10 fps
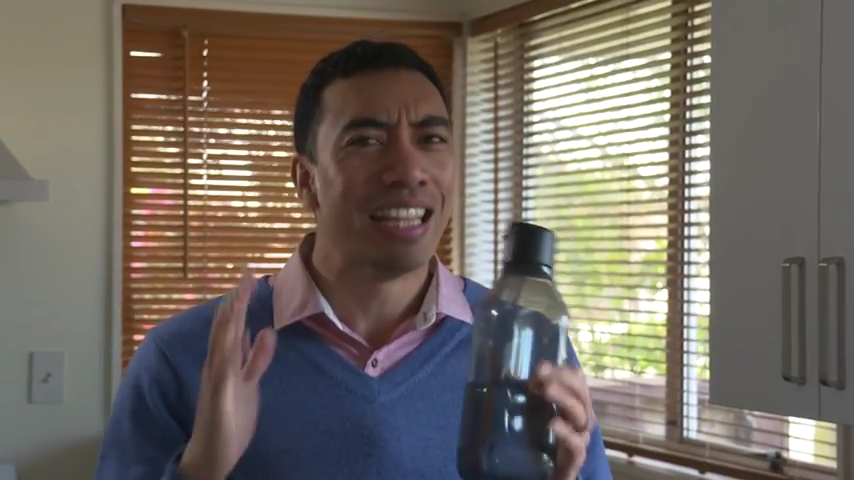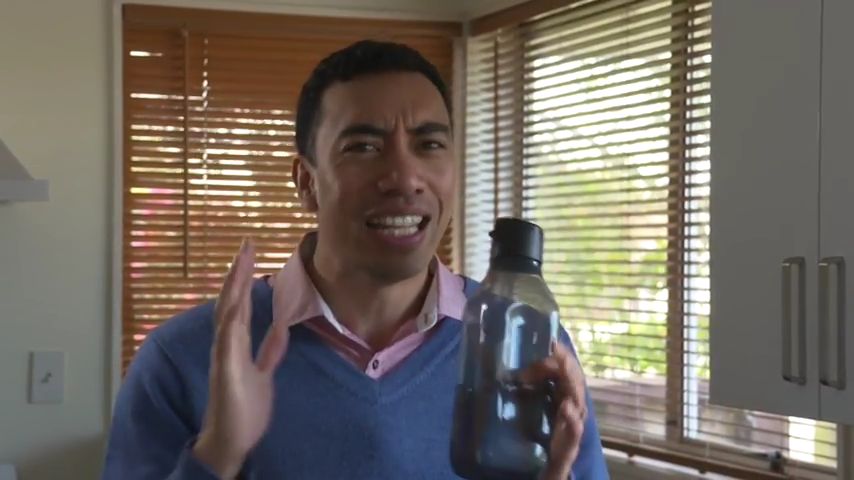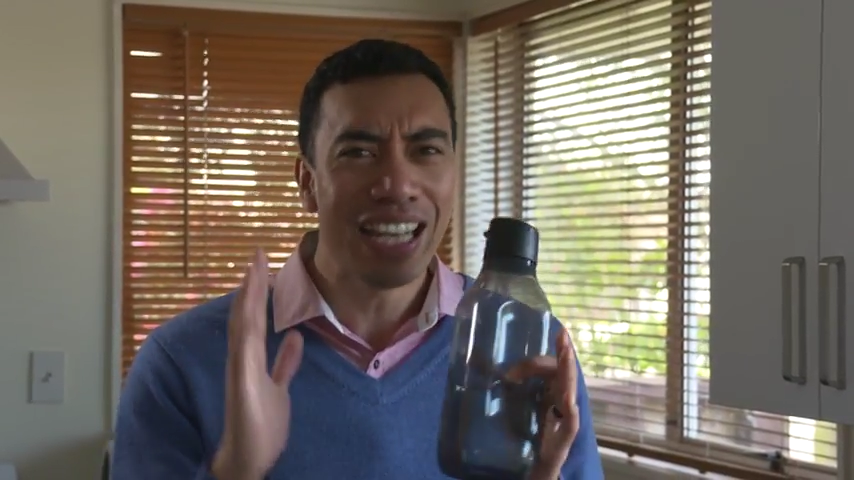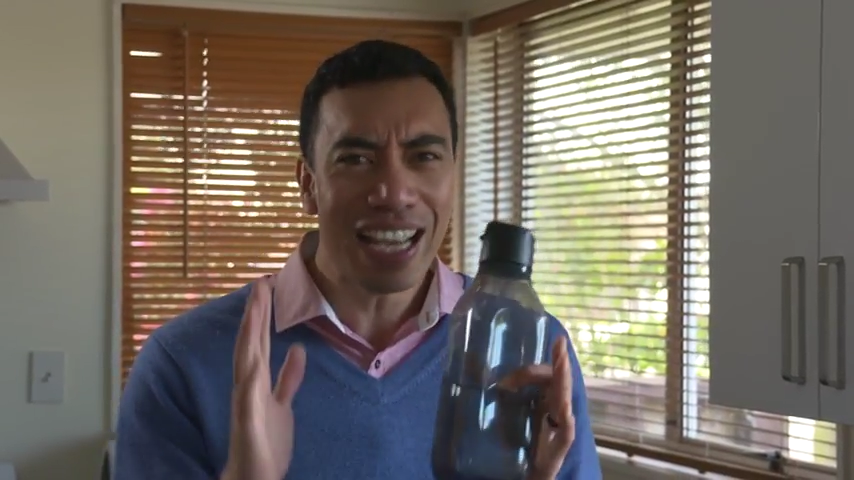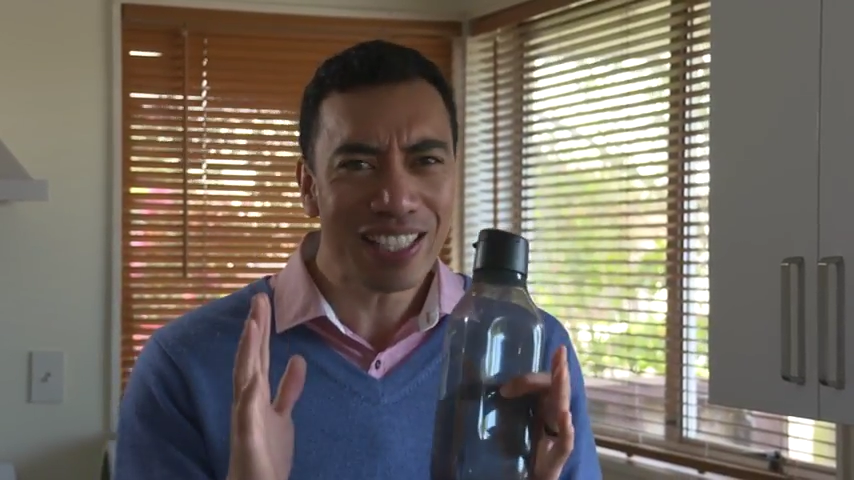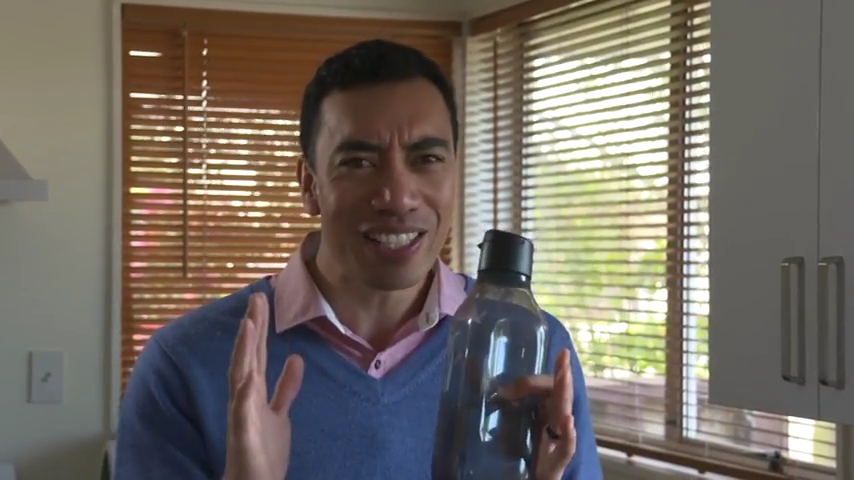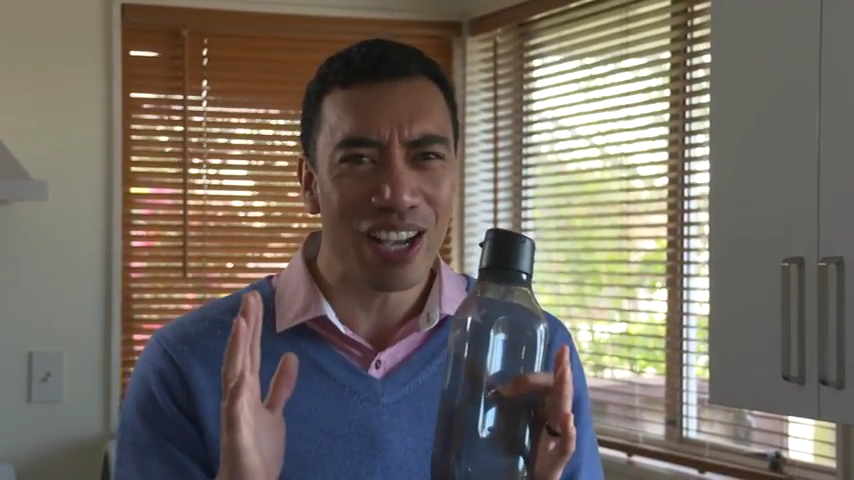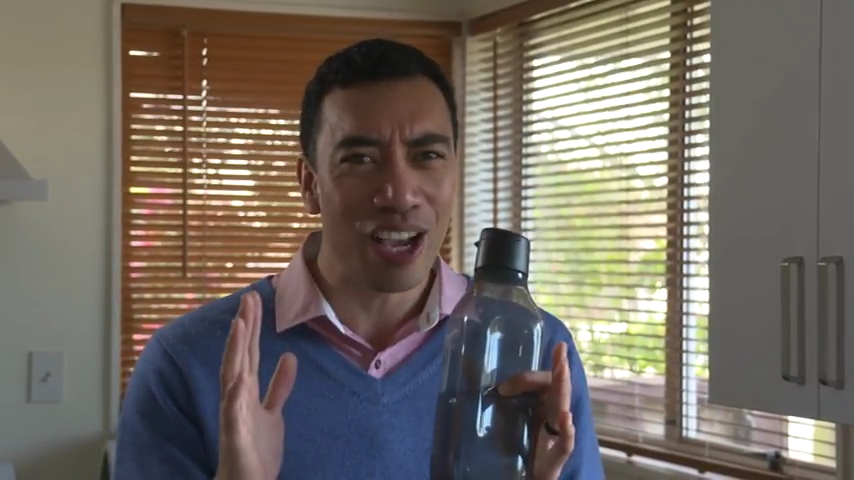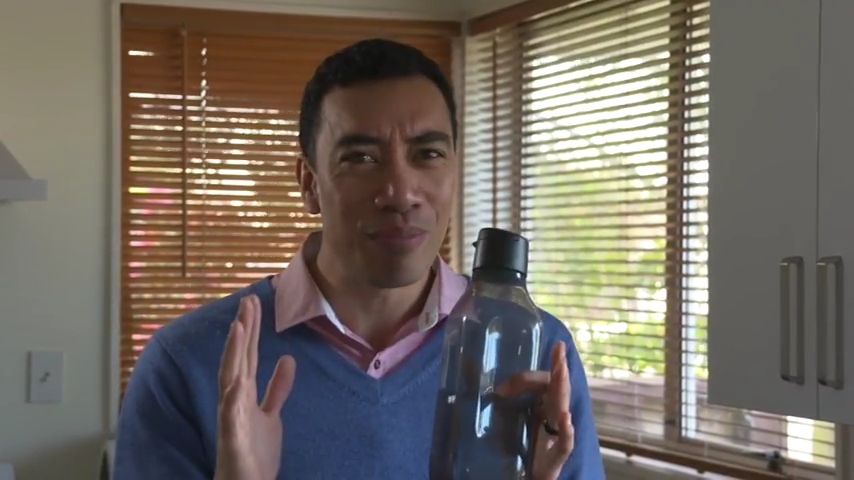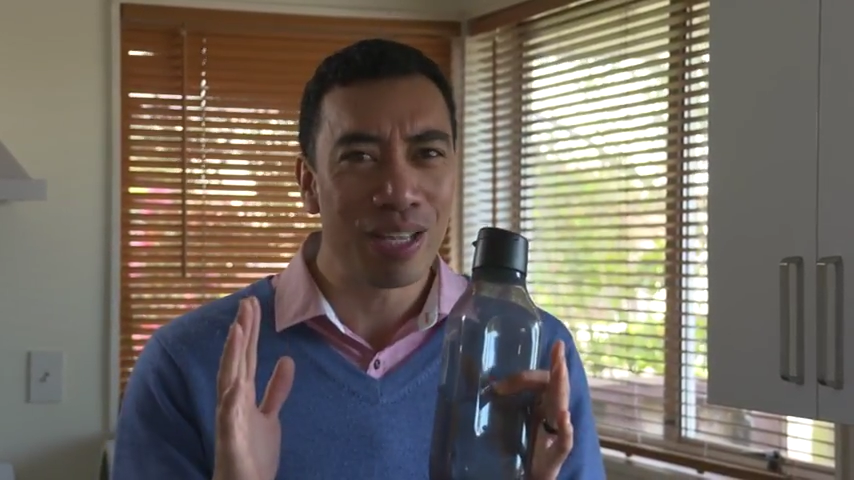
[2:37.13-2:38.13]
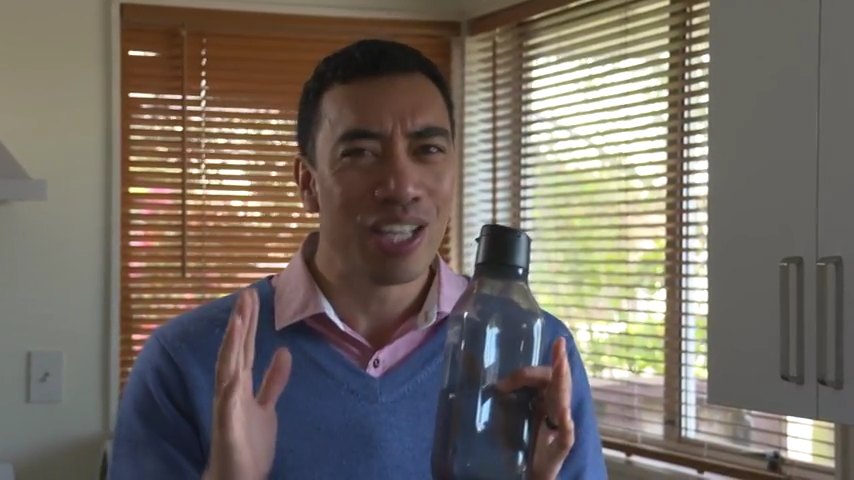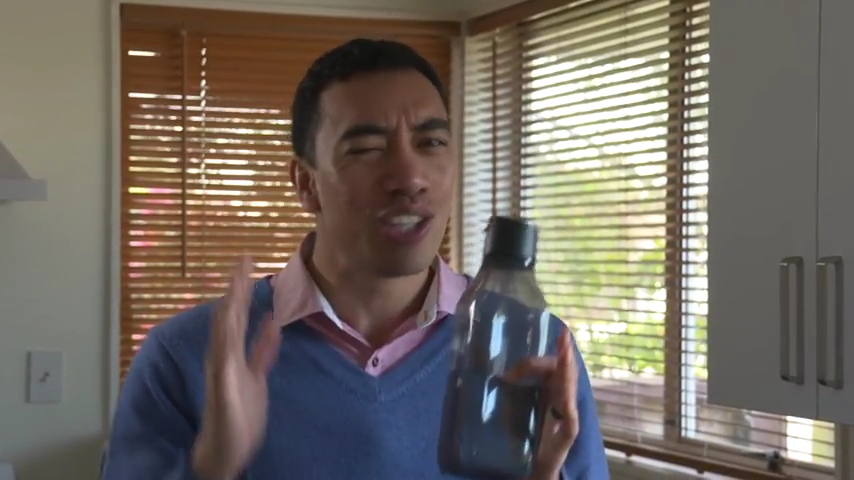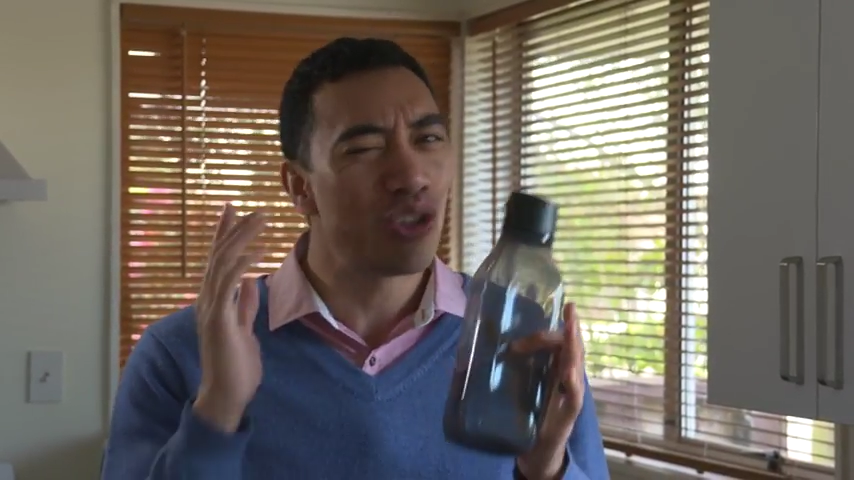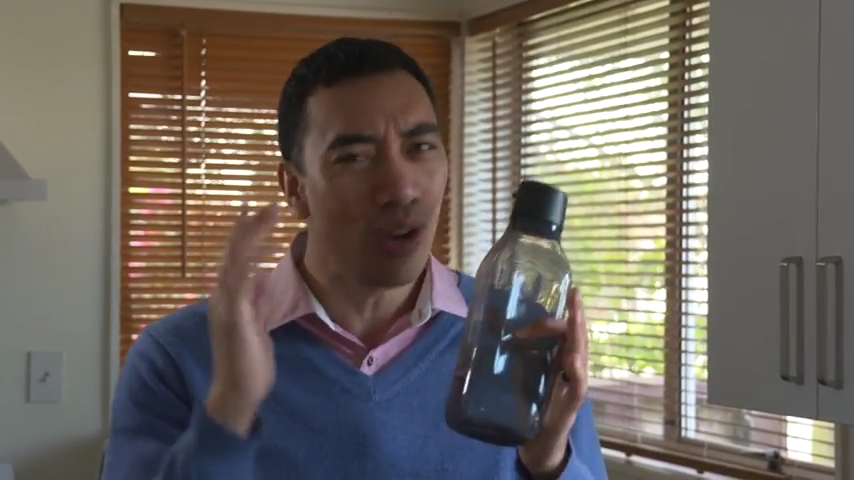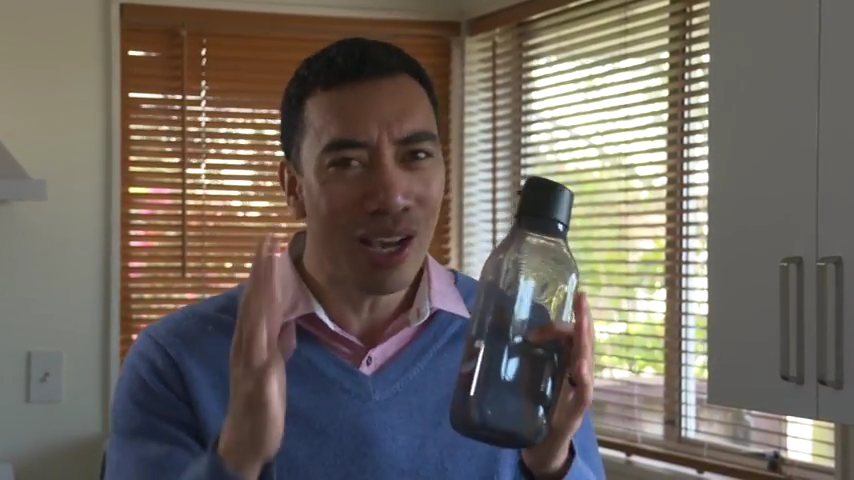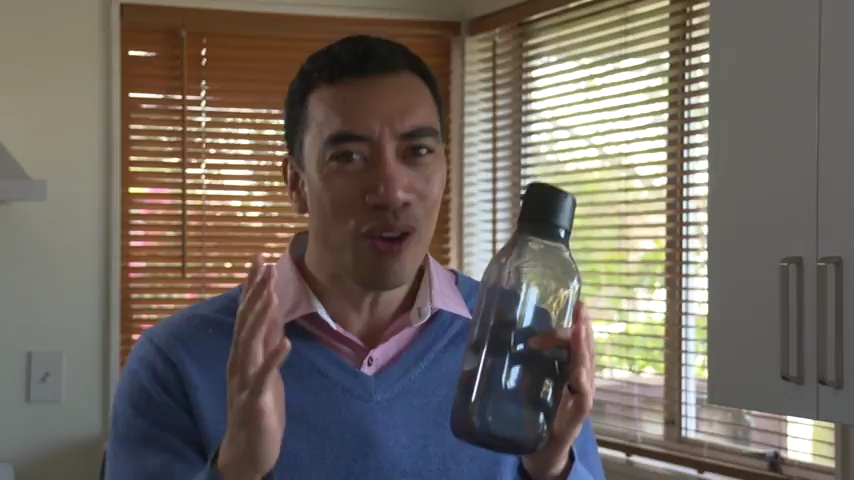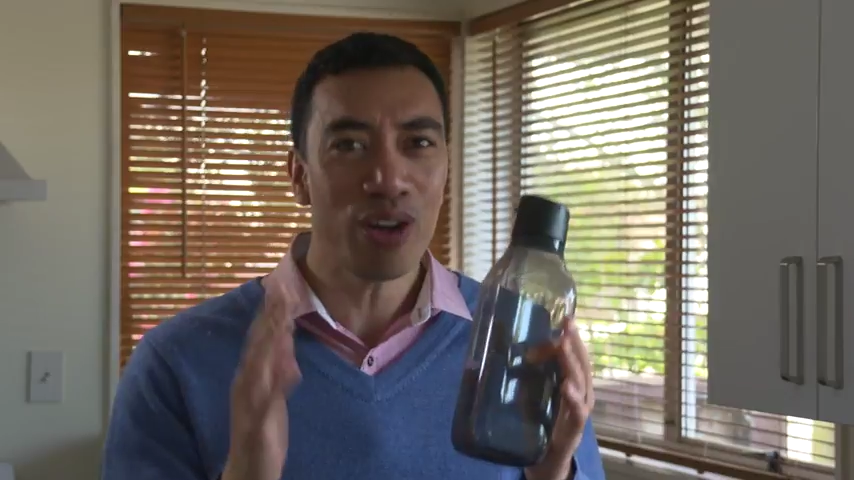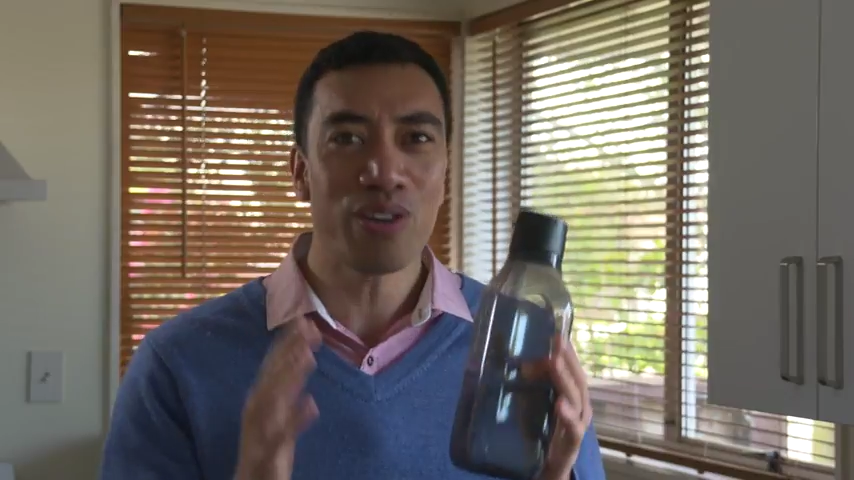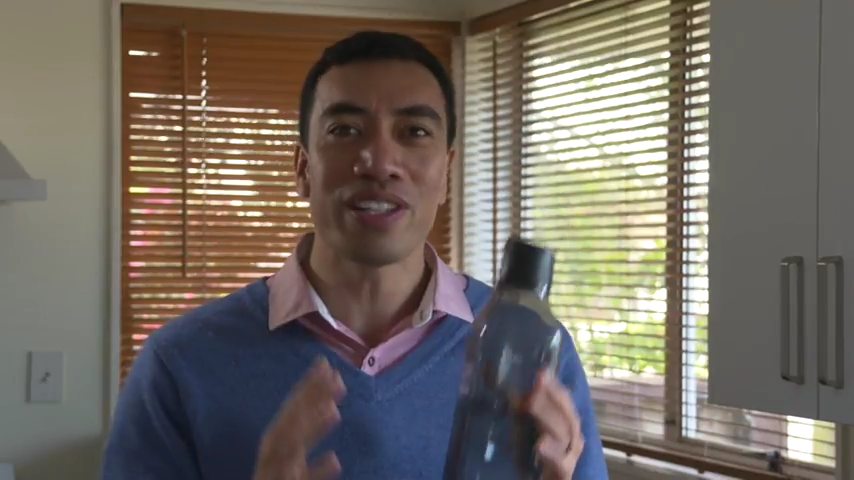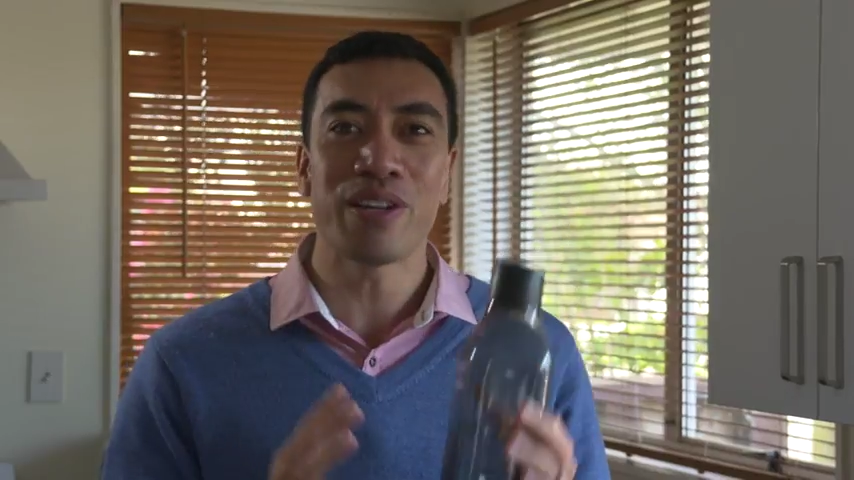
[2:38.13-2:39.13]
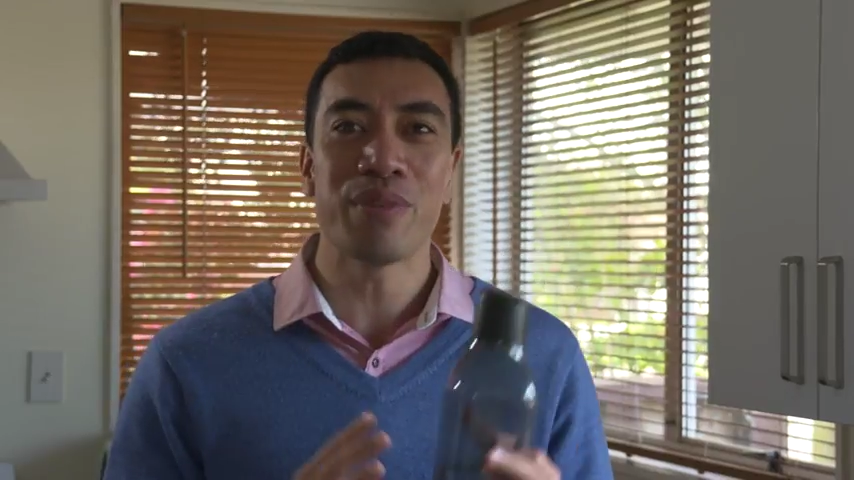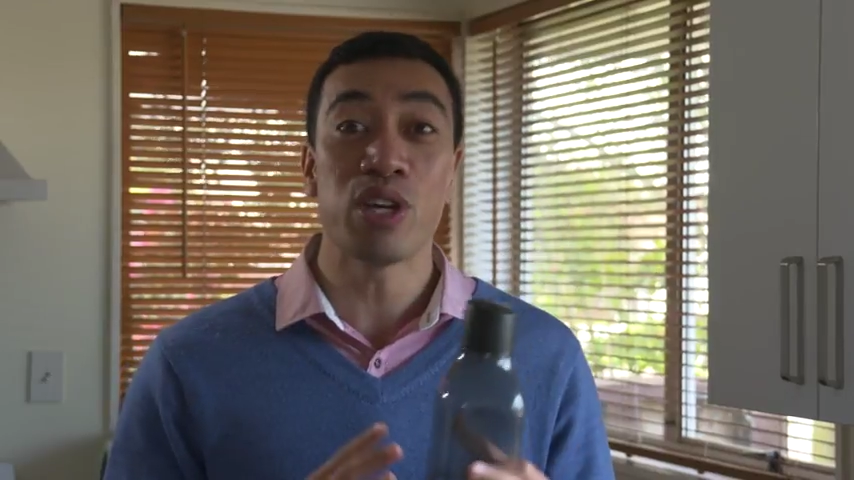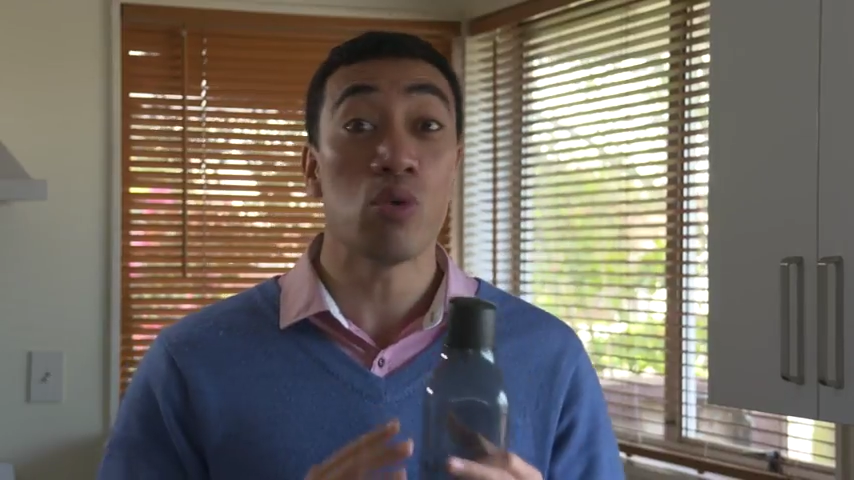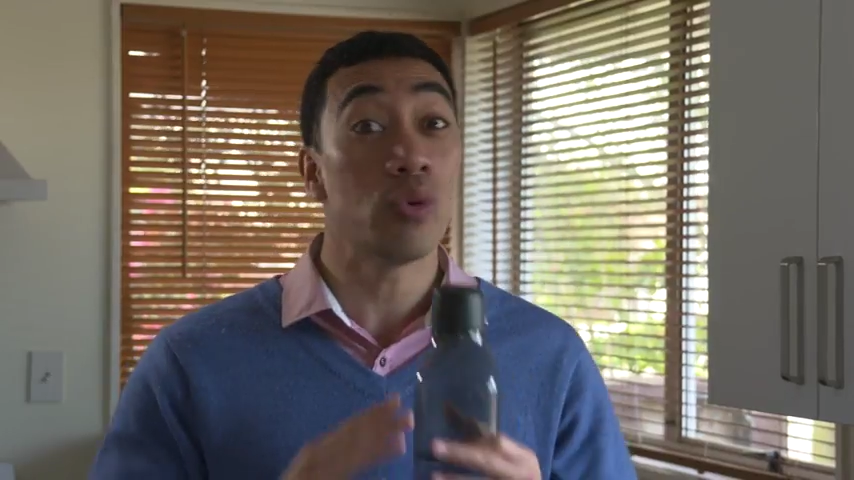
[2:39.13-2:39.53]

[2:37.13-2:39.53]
The next time, try ordering a meal